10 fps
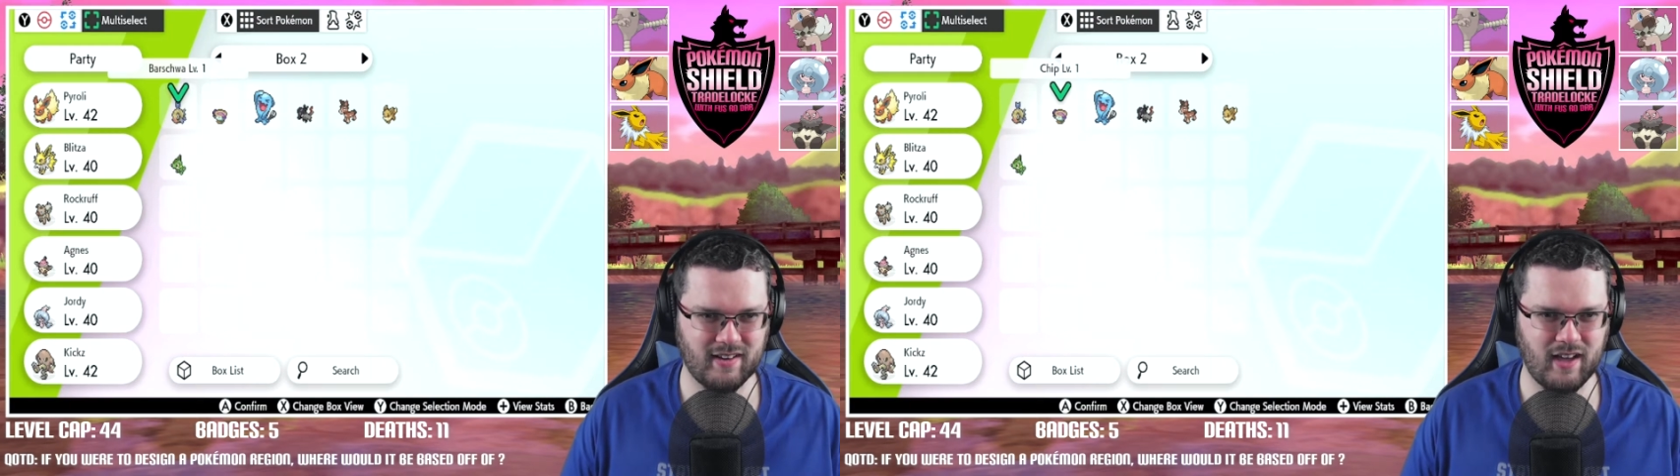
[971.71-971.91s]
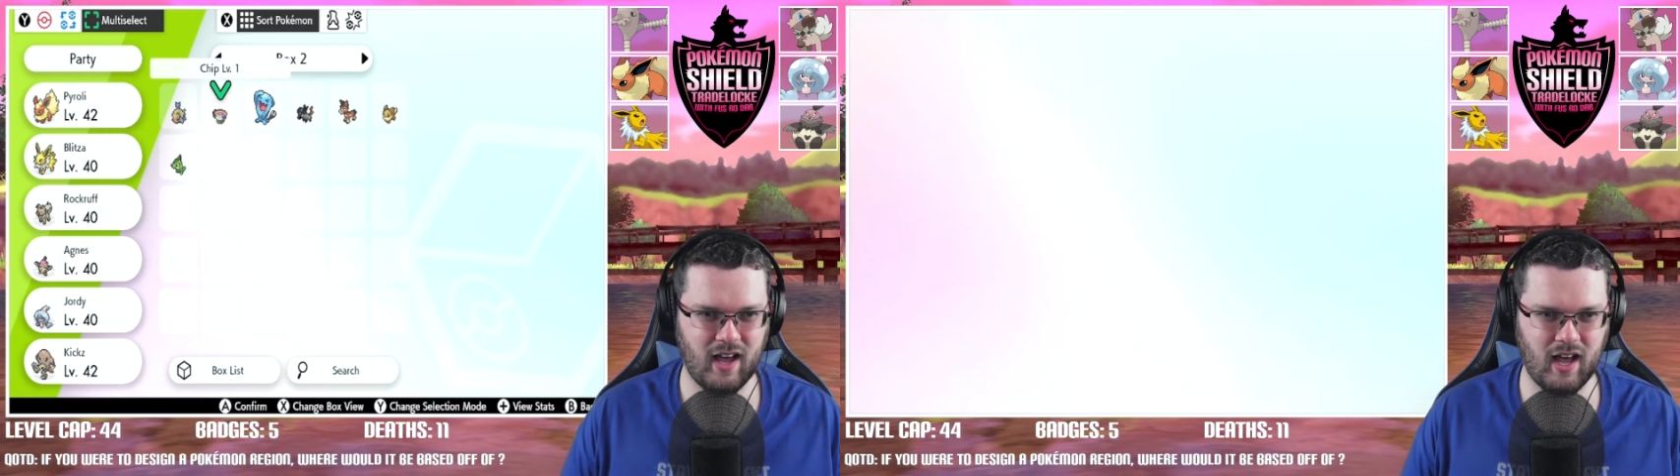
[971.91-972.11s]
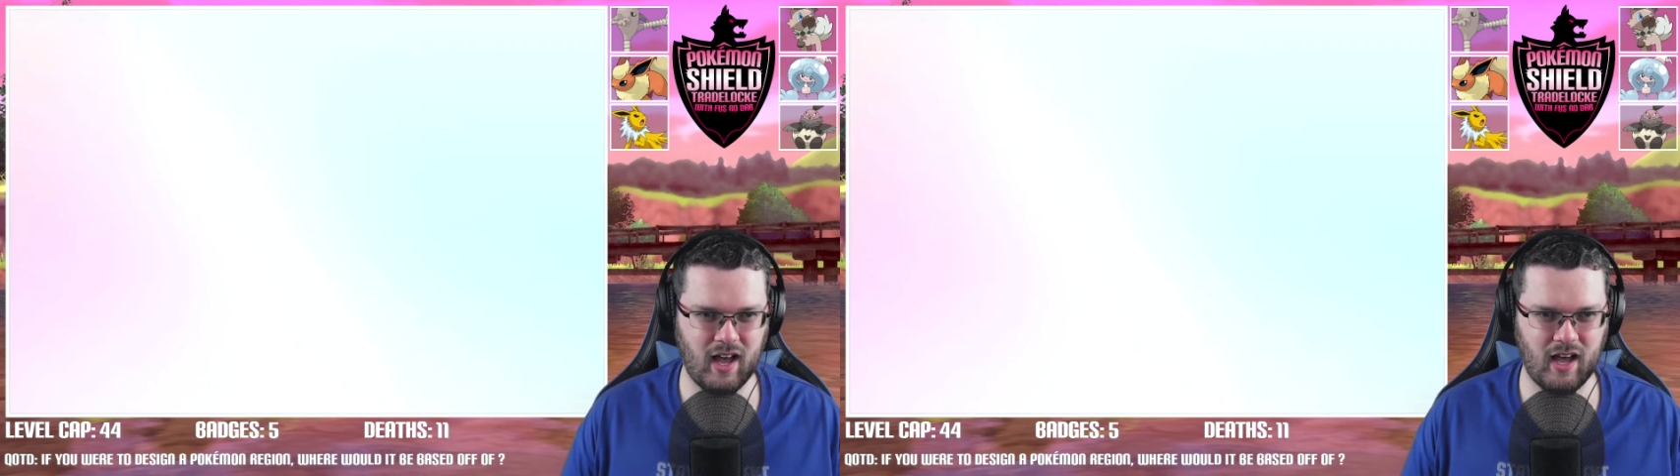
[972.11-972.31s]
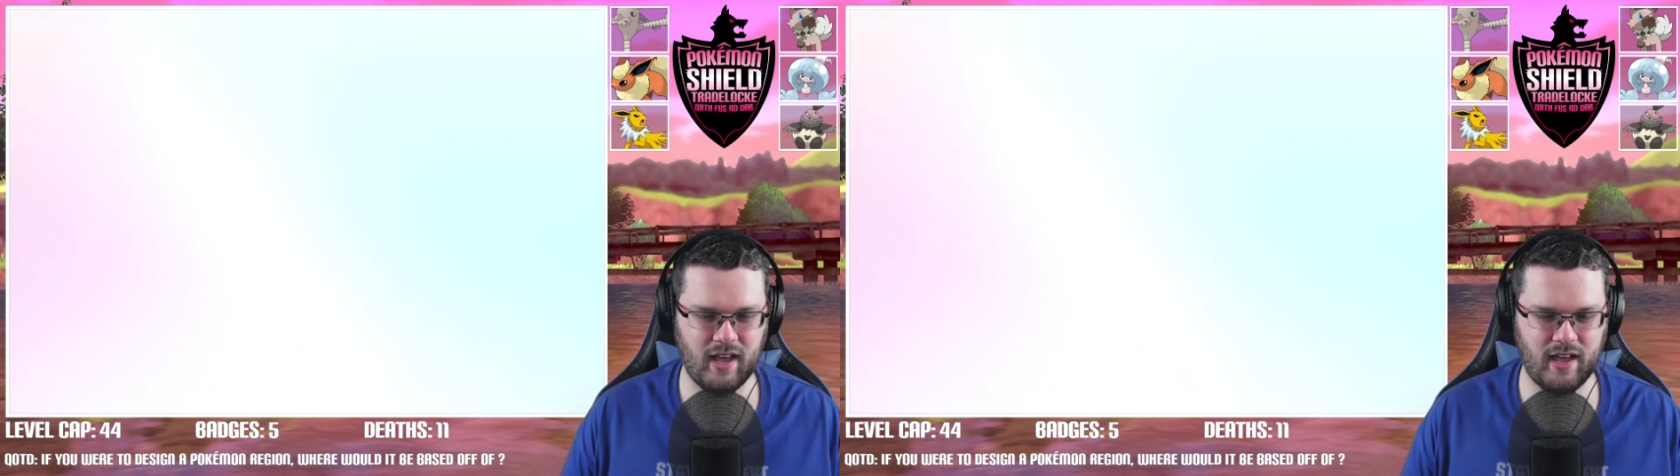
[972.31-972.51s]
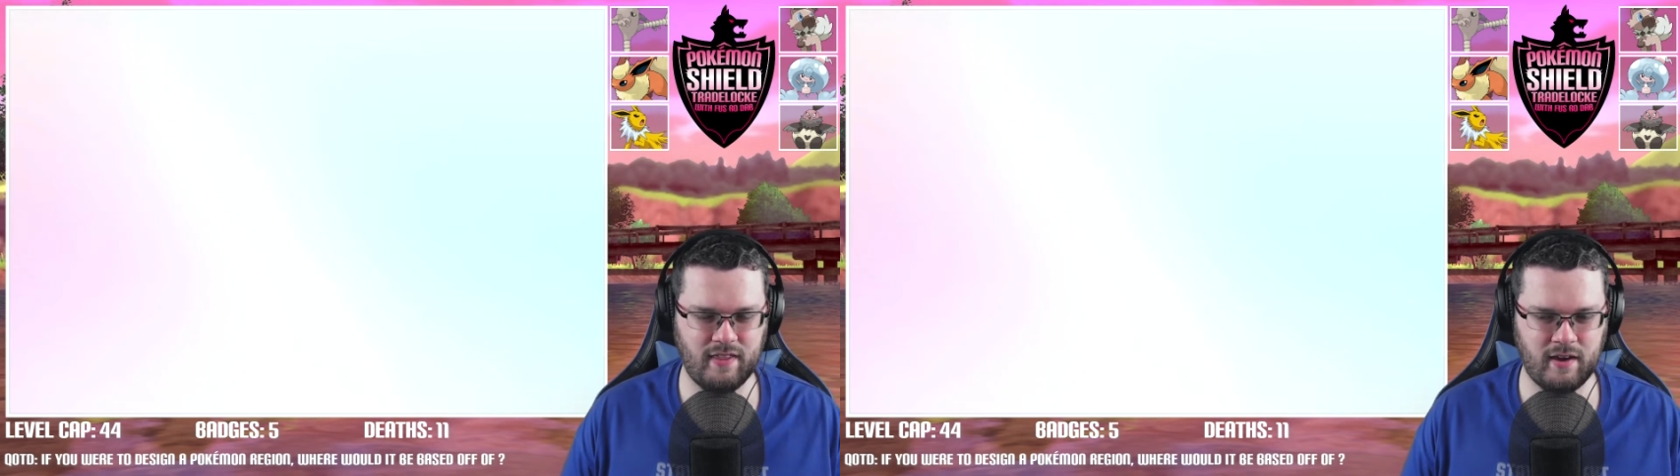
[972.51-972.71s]

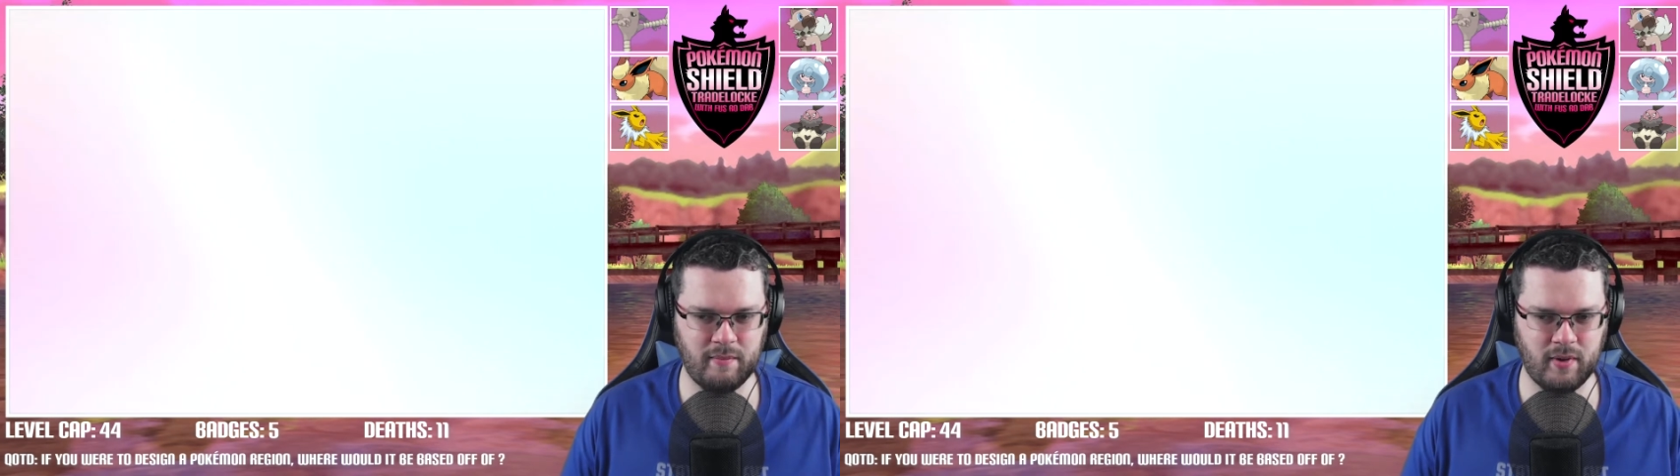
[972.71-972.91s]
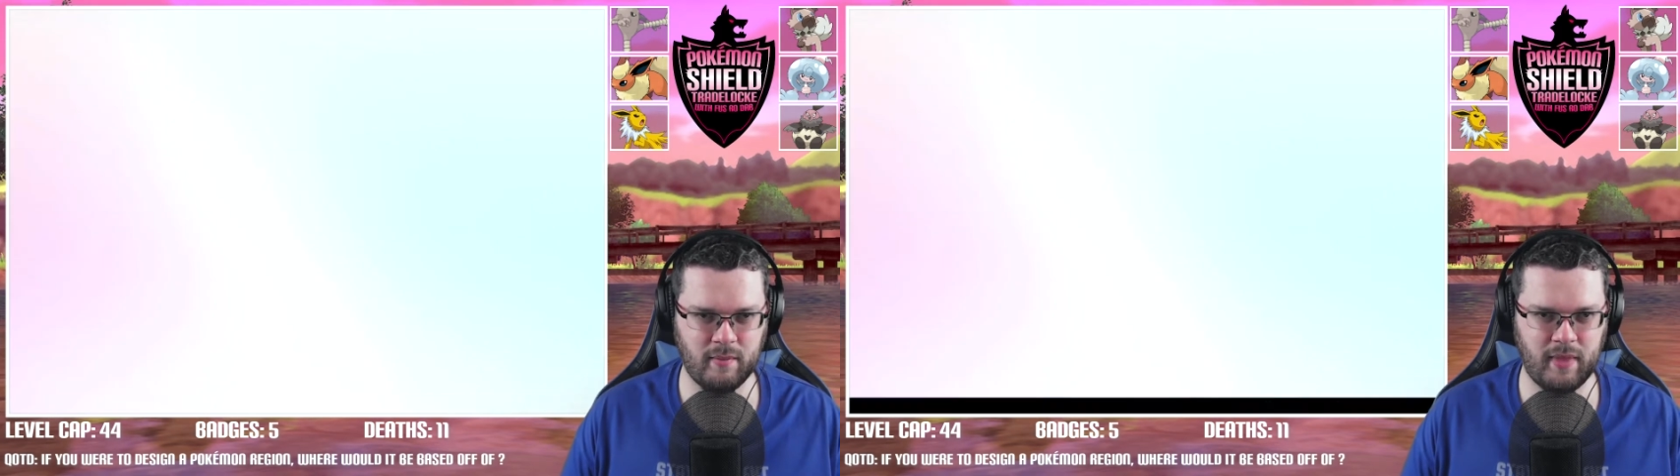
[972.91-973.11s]
And then boom.